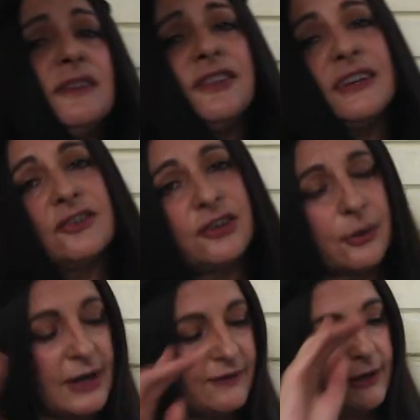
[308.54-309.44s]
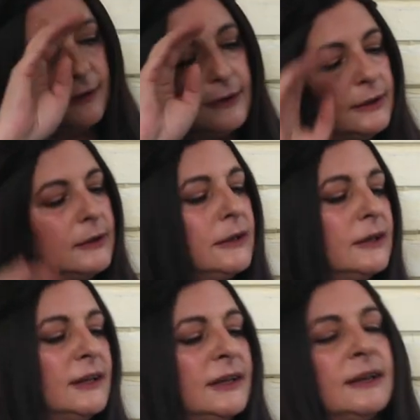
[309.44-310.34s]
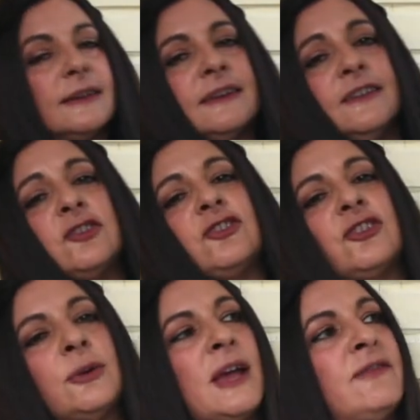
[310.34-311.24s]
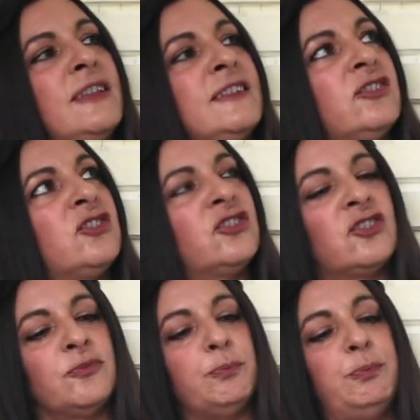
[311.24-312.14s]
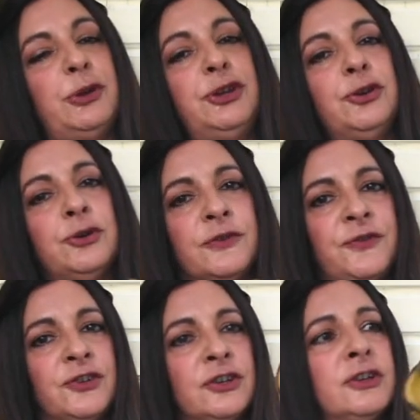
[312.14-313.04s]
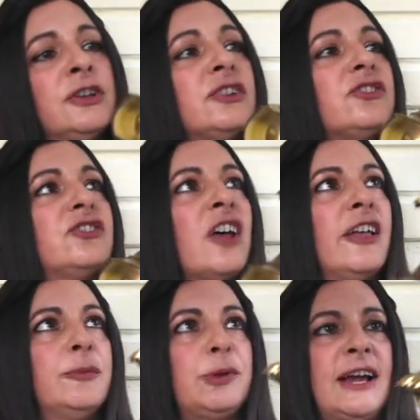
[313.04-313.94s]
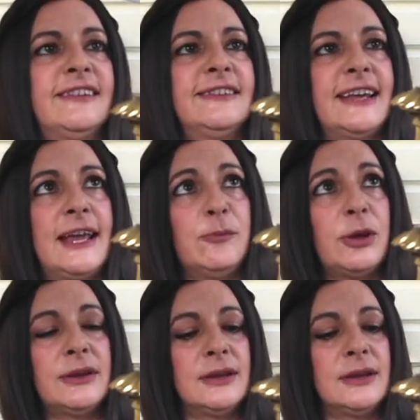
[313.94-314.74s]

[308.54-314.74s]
This thing is so heavy. This is so heavy. This beautiful solid brass lamp.